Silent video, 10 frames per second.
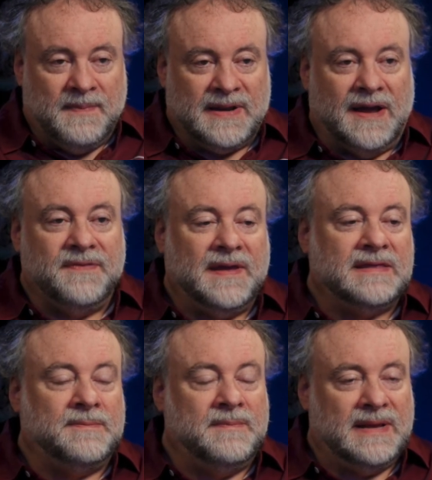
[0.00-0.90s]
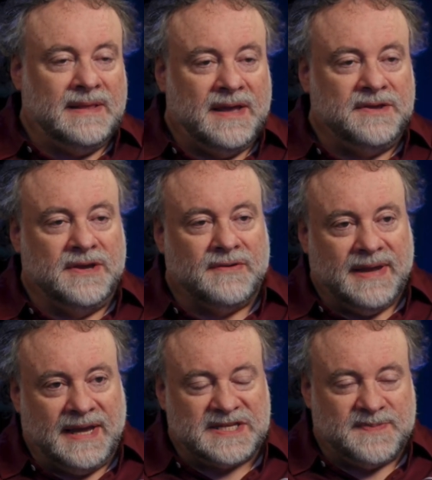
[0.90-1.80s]
But I think the
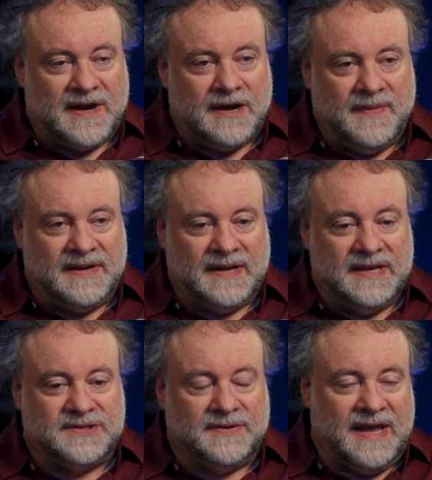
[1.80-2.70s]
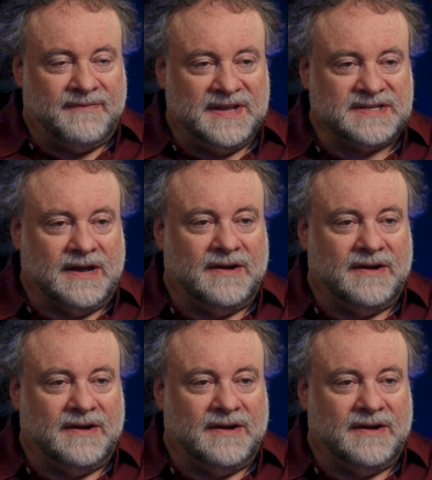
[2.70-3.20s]
Miller-Urey experiment is good evidence